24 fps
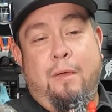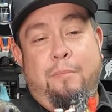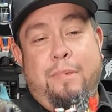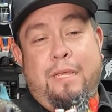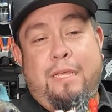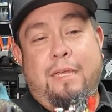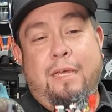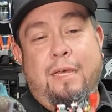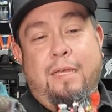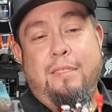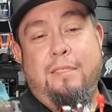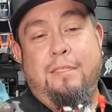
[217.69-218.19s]

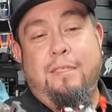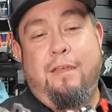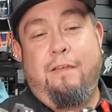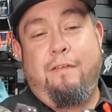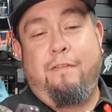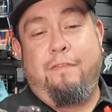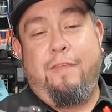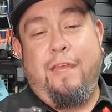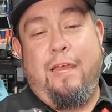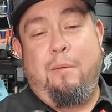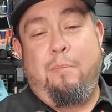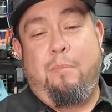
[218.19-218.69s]
because
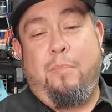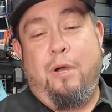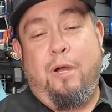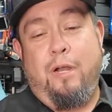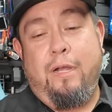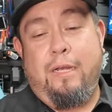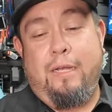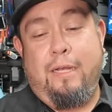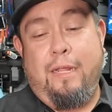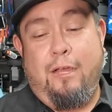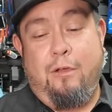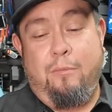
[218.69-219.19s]
of that
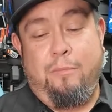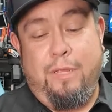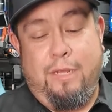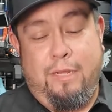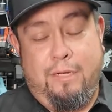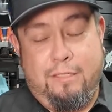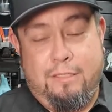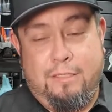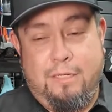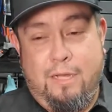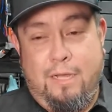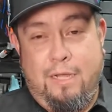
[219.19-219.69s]
body now
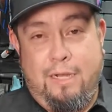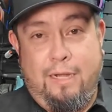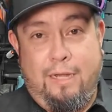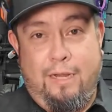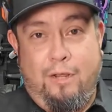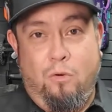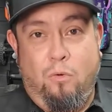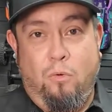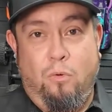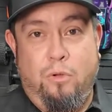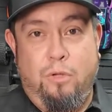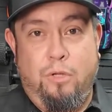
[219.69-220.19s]
being in stock, and
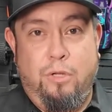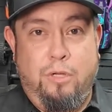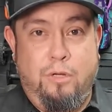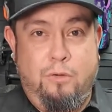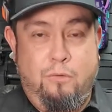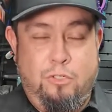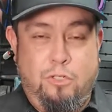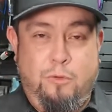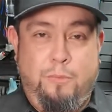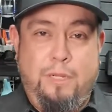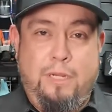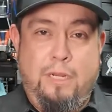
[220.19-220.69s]
I ordered
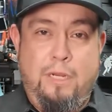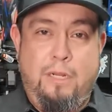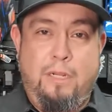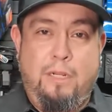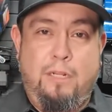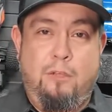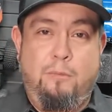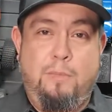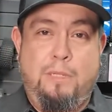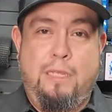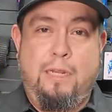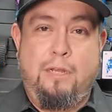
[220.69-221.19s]
it, which I'll be getting
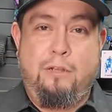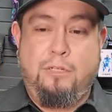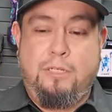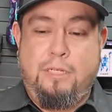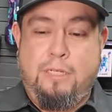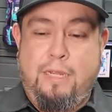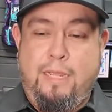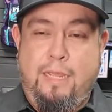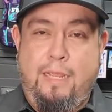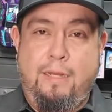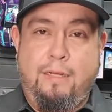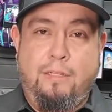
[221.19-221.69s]
a little bit later
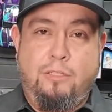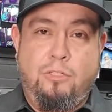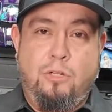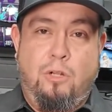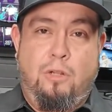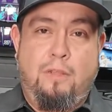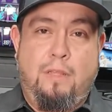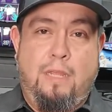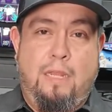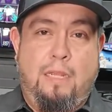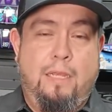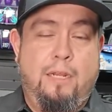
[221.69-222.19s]
today and
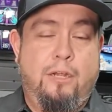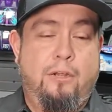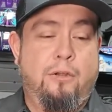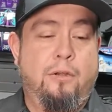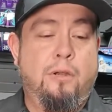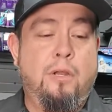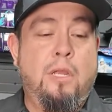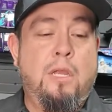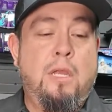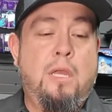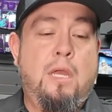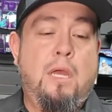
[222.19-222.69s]
installing that later,